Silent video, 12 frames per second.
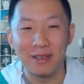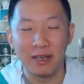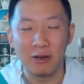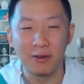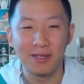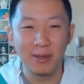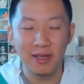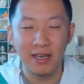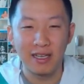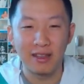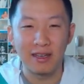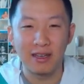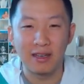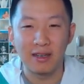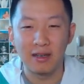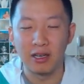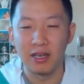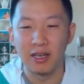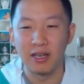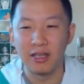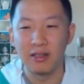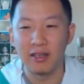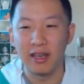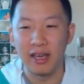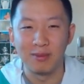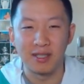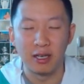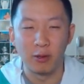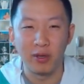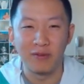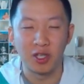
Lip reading: Like, ultimately, I think in the games here, we've